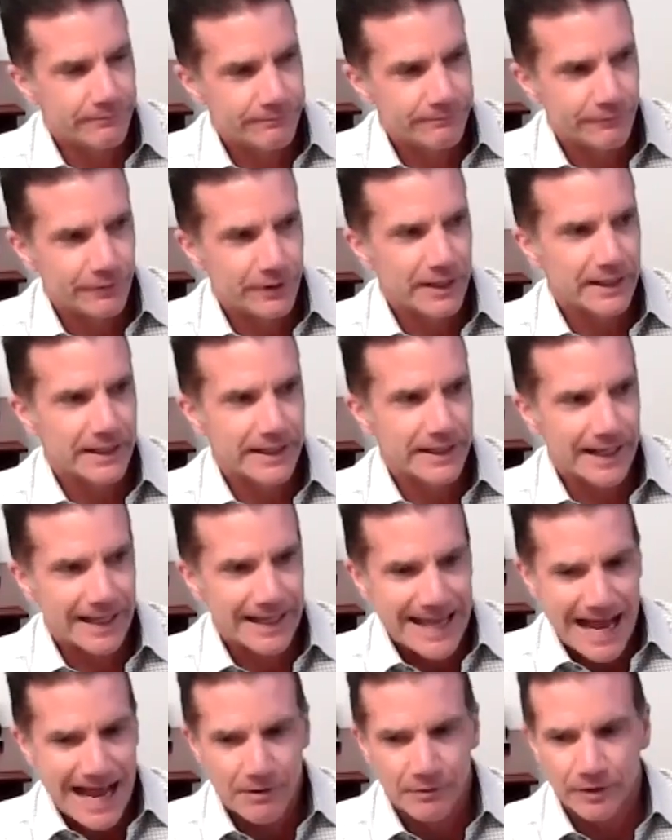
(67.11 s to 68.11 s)
really an
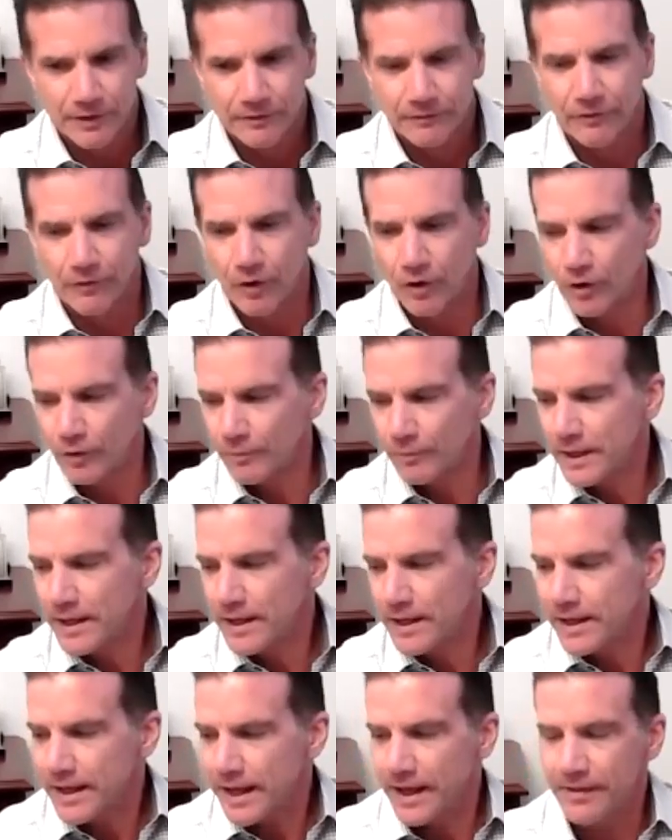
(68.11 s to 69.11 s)
accounting firm,
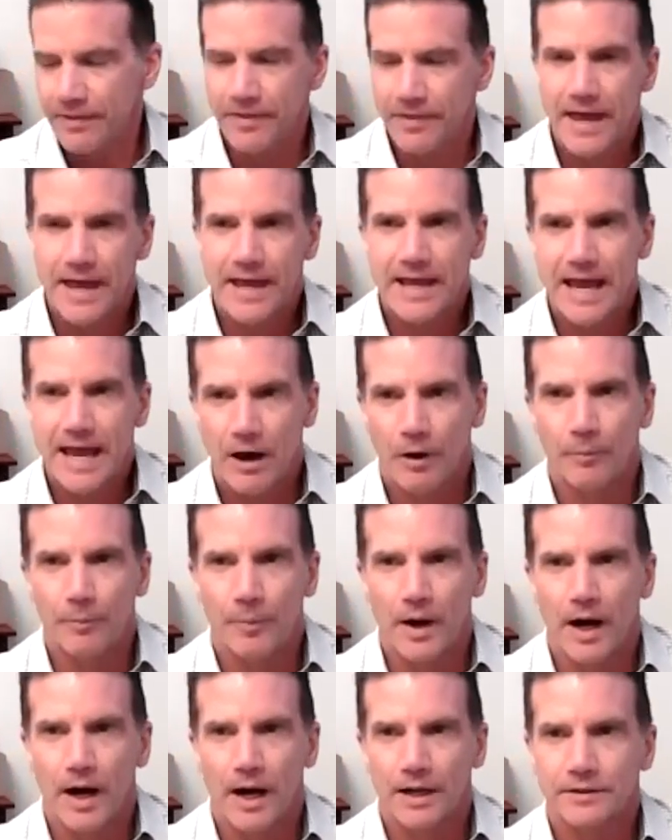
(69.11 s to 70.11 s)
and they help
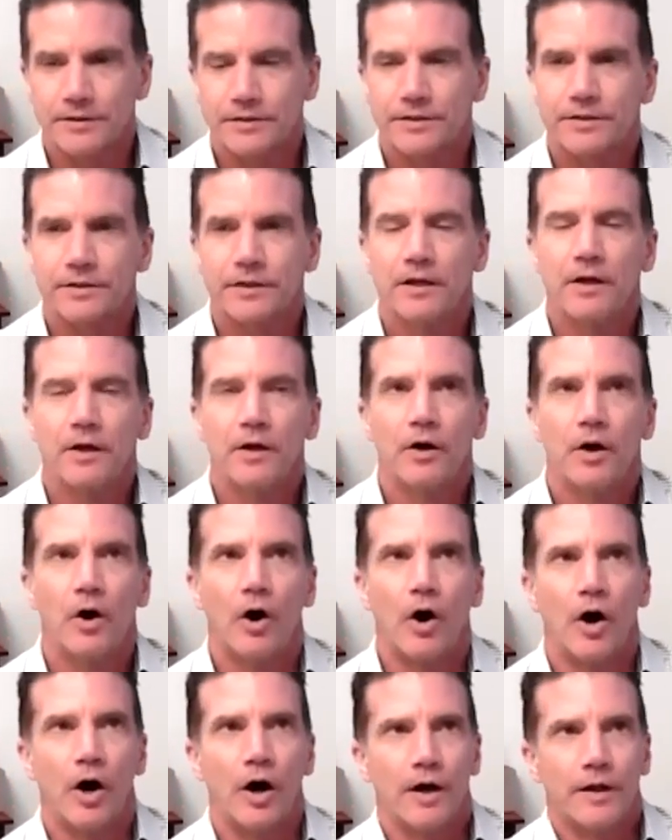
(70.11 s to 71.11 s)
us
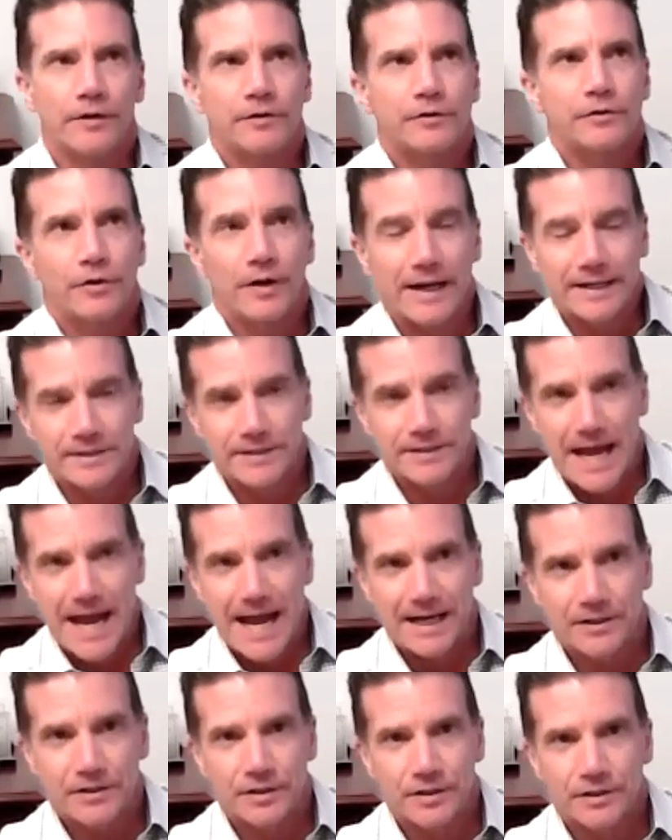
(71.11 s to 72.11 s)
on
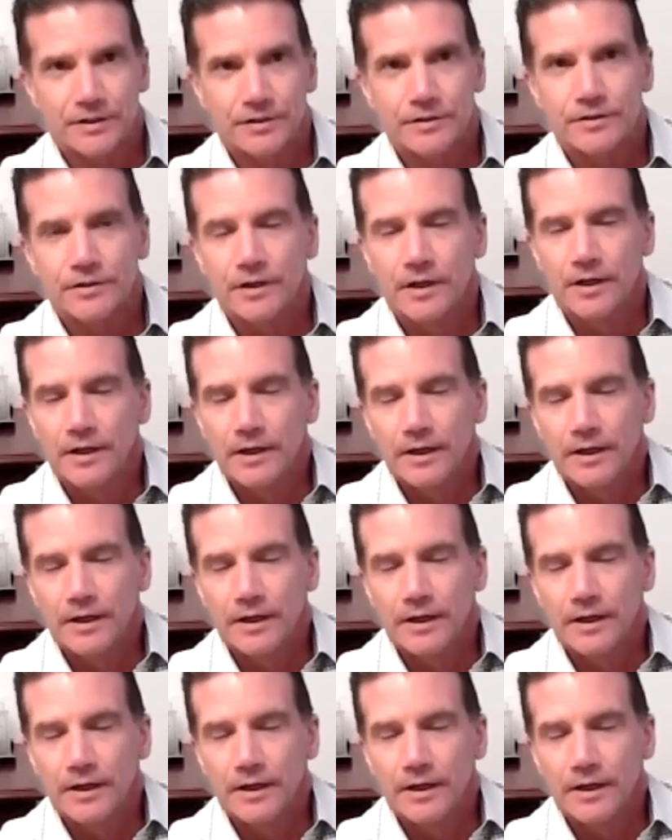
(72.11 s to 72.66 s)
transactions.